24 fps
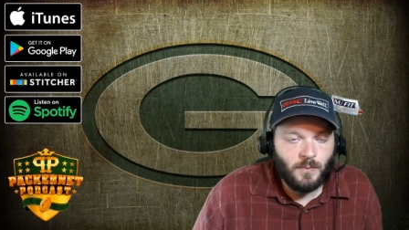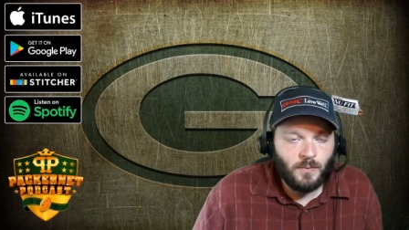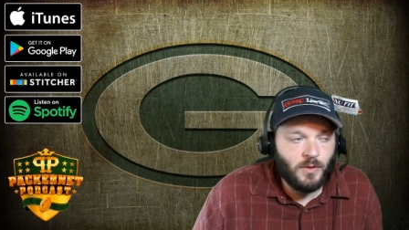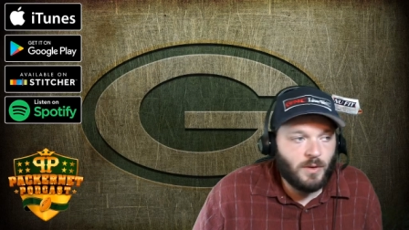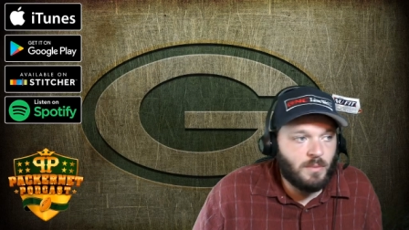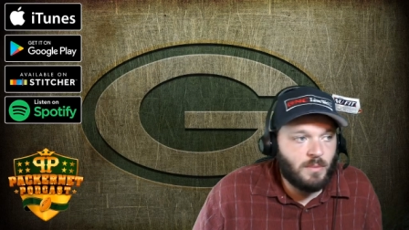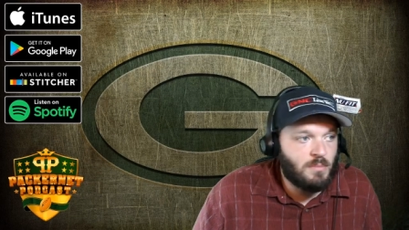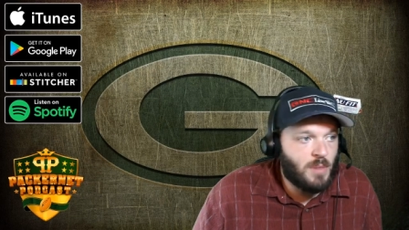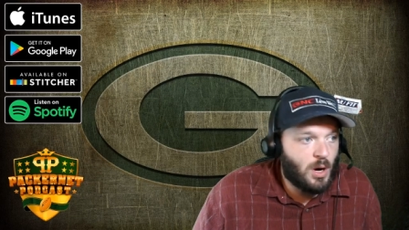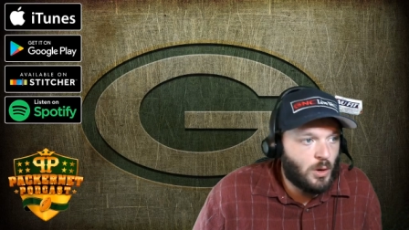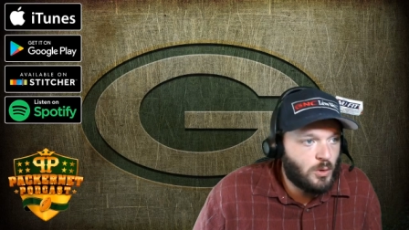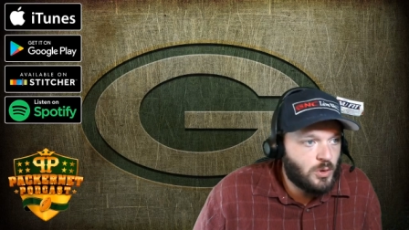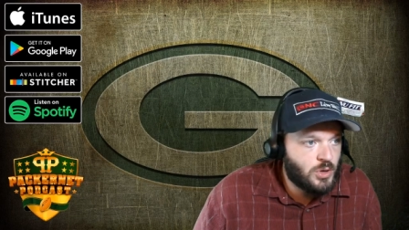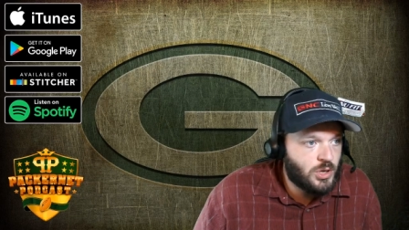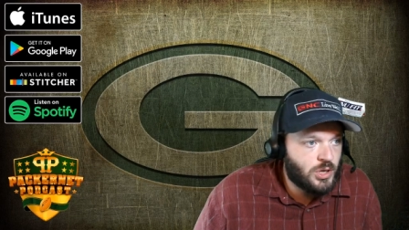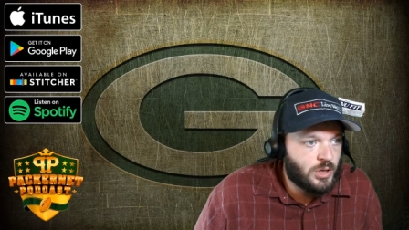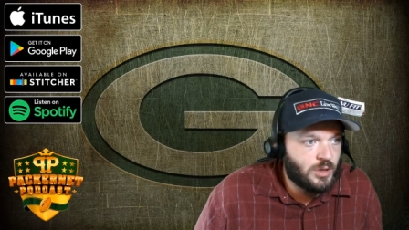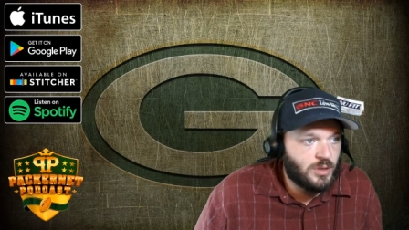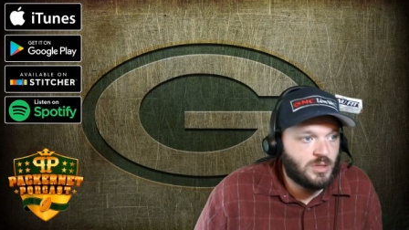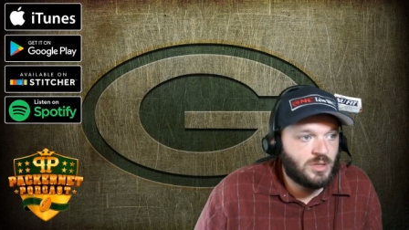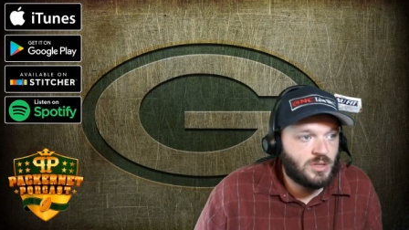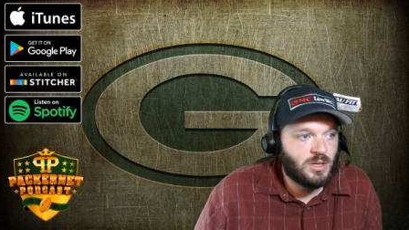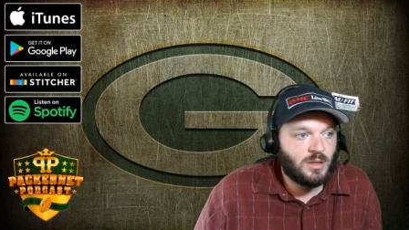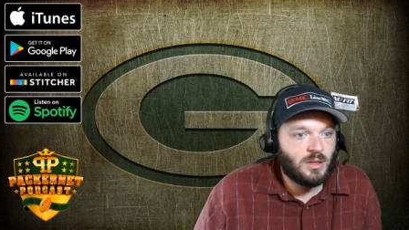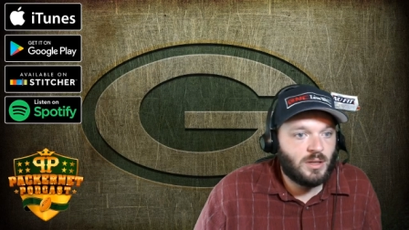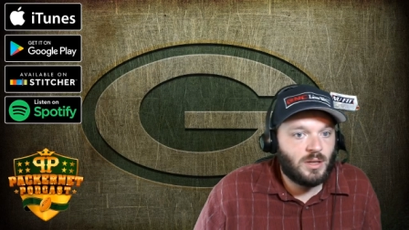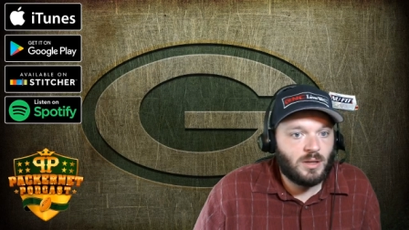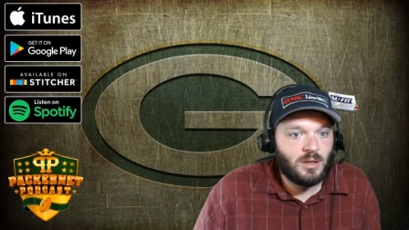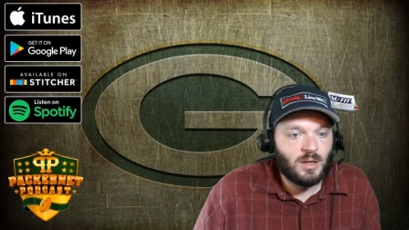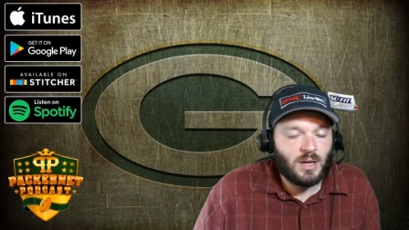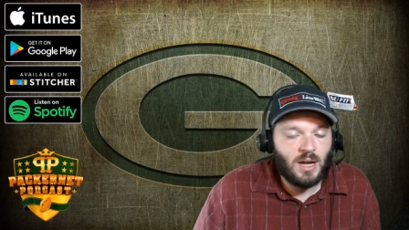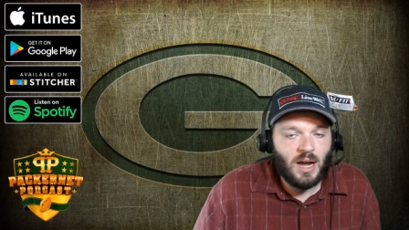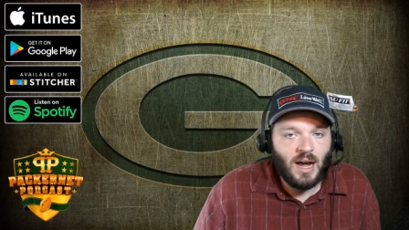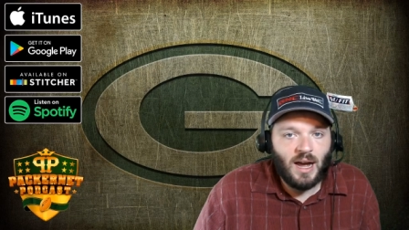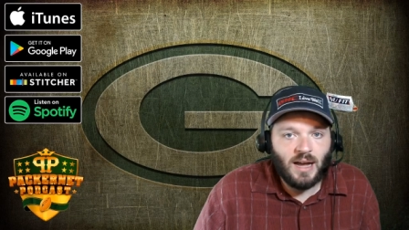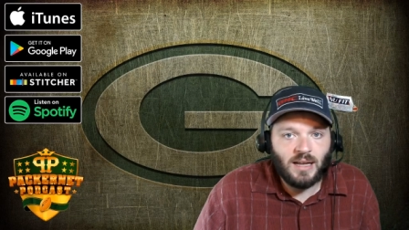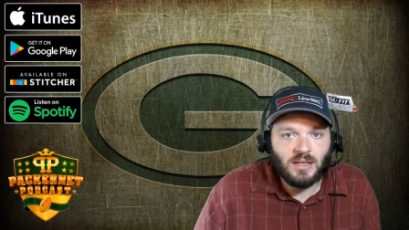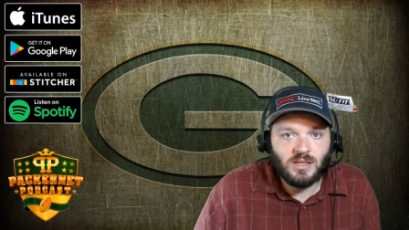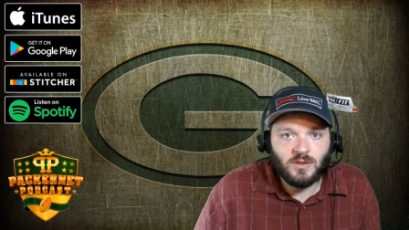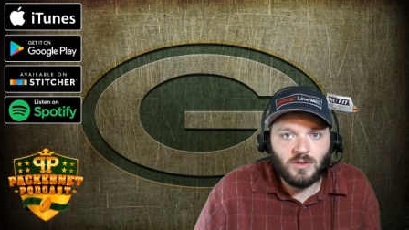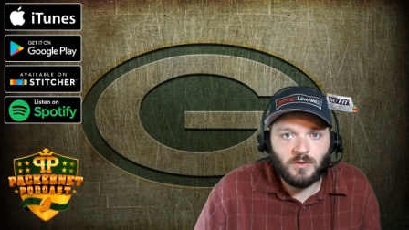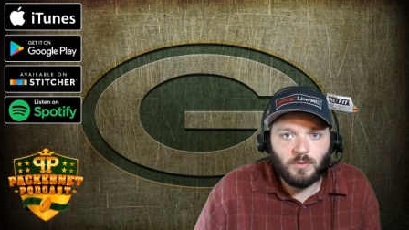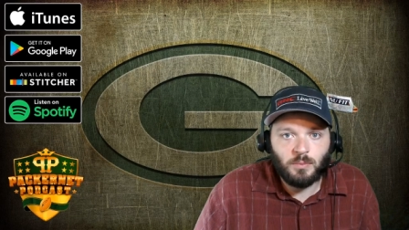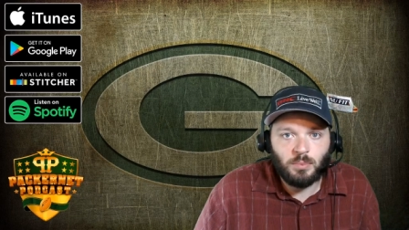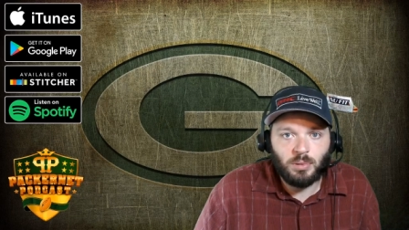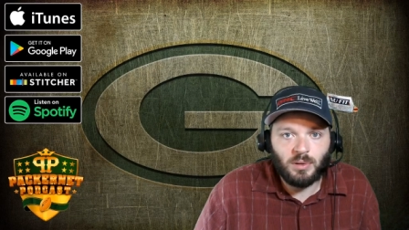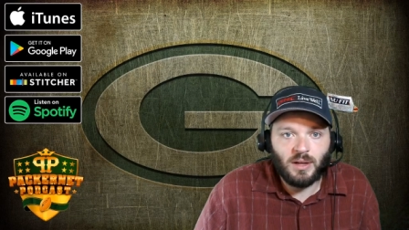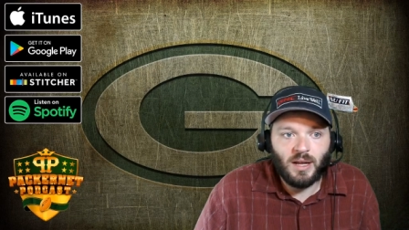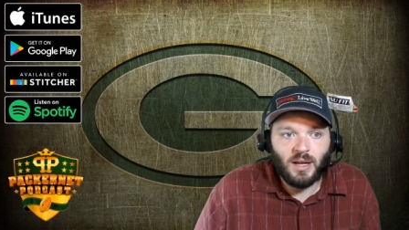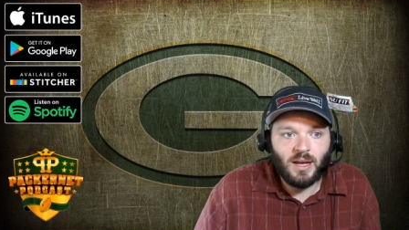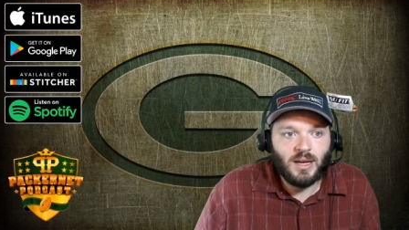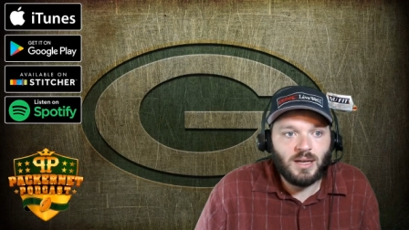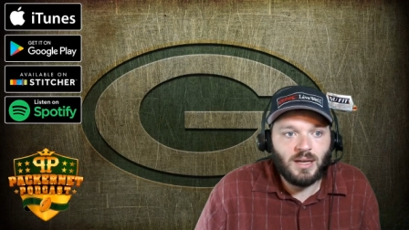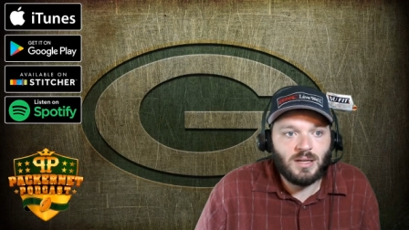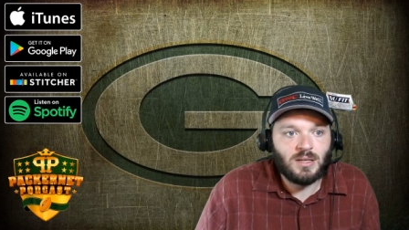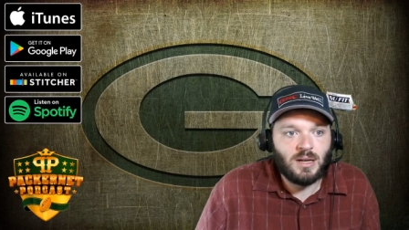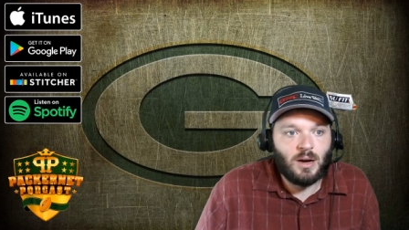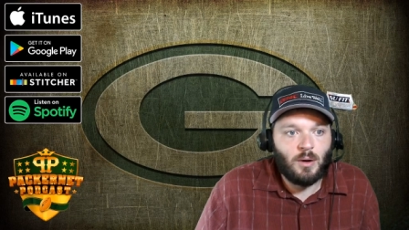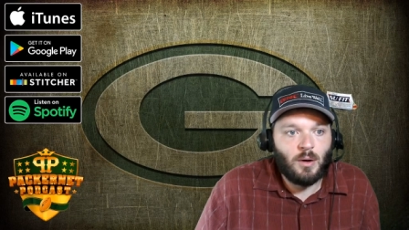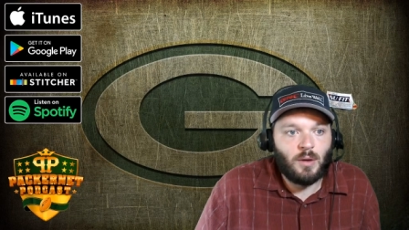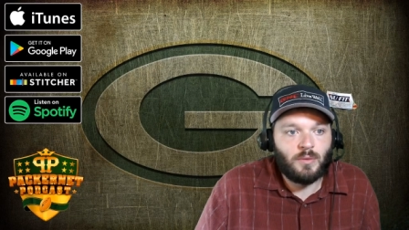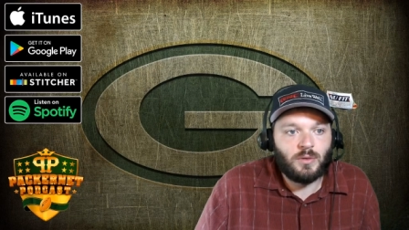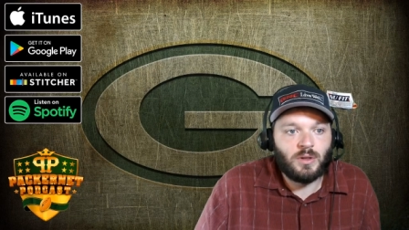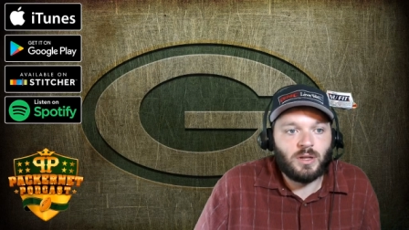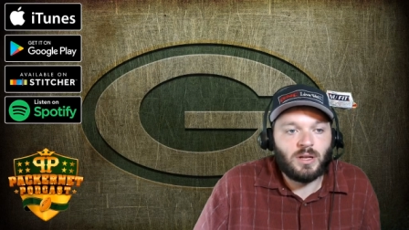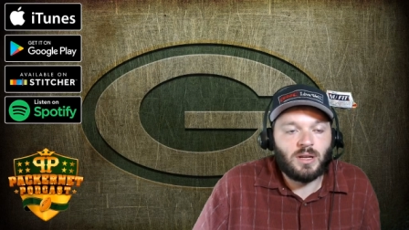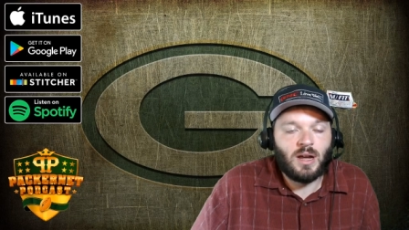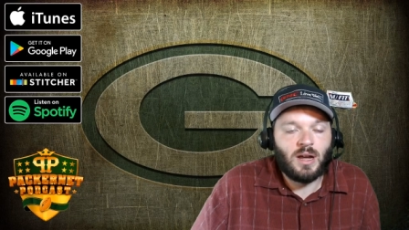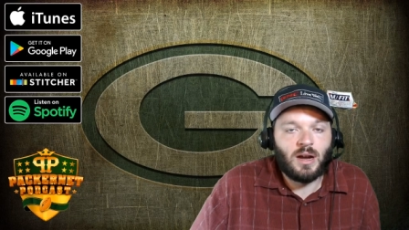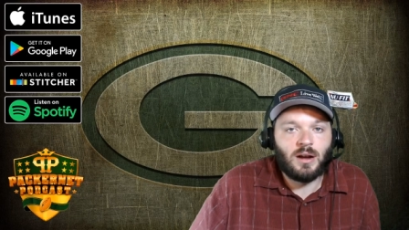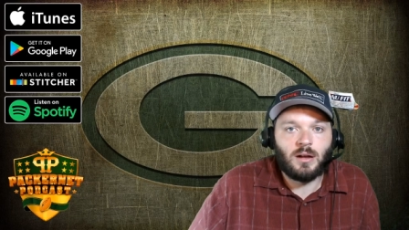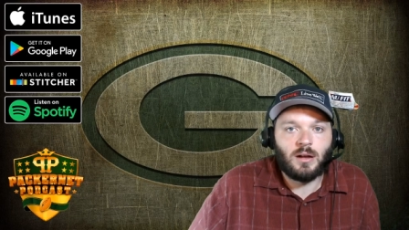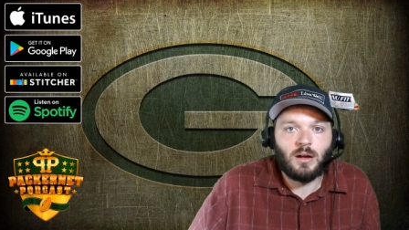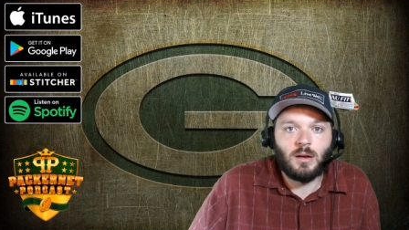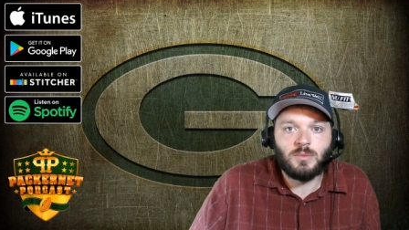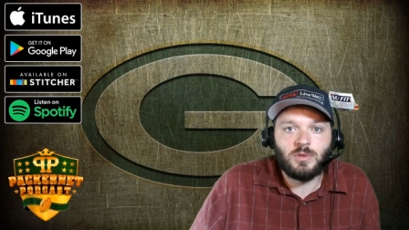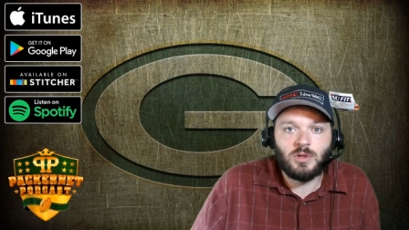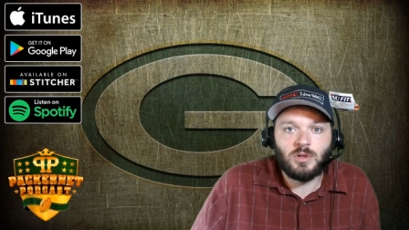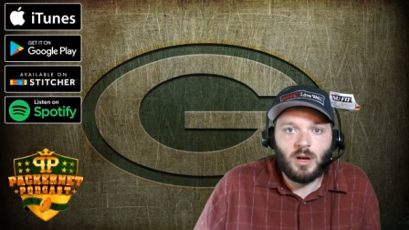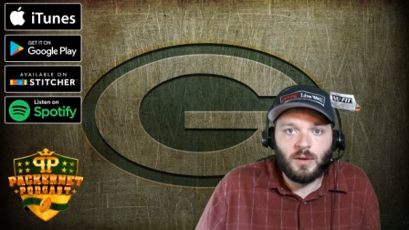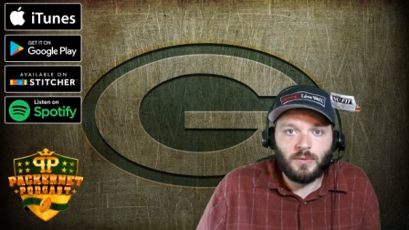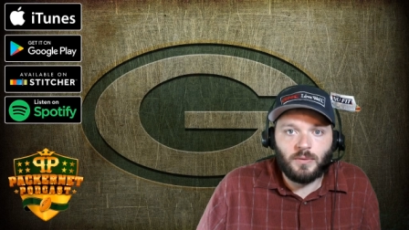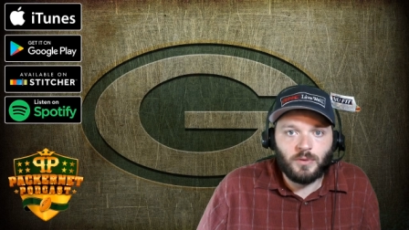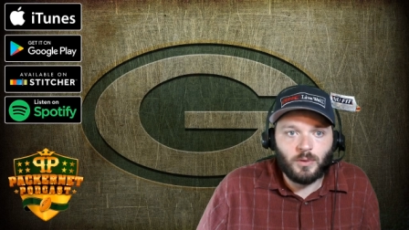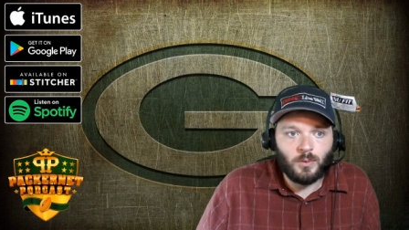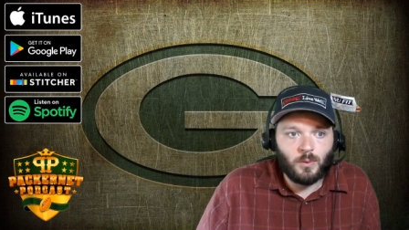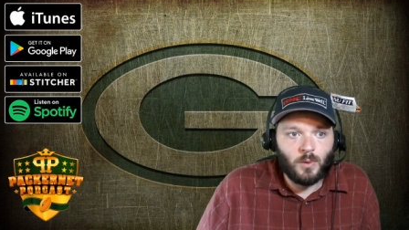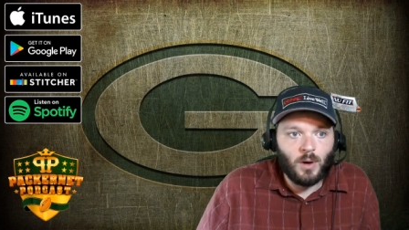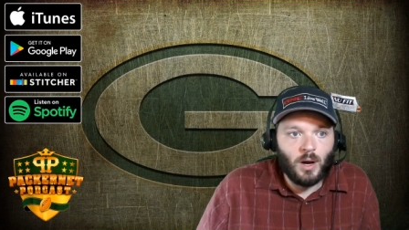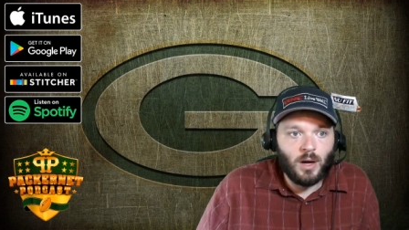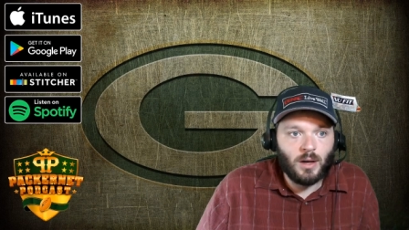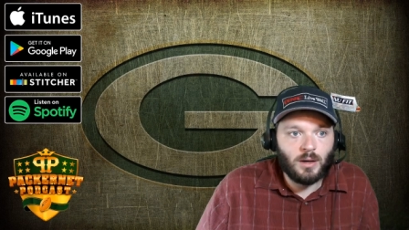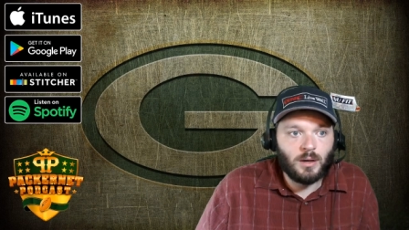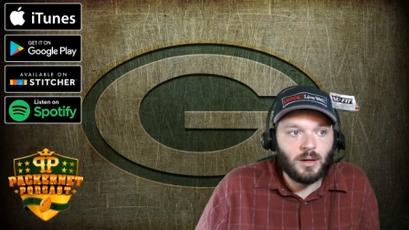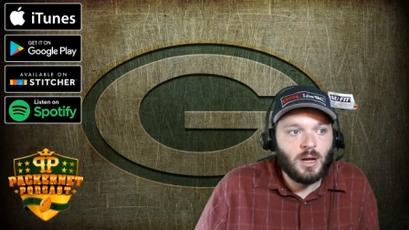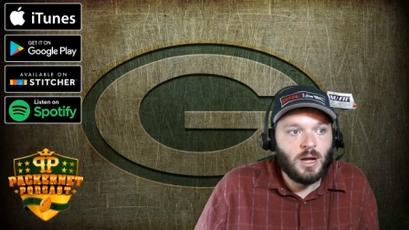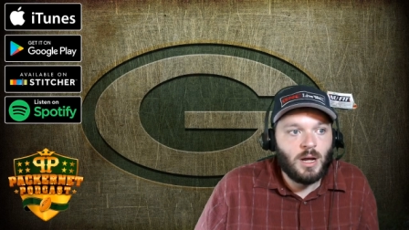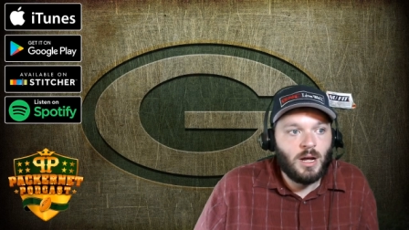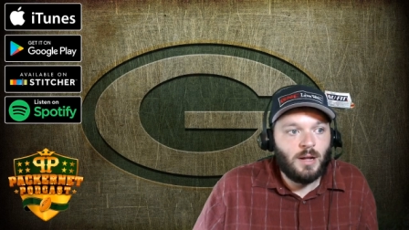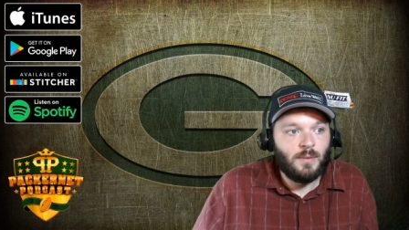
the motions and the, the kinds of plays, how everything kind of comes off the run,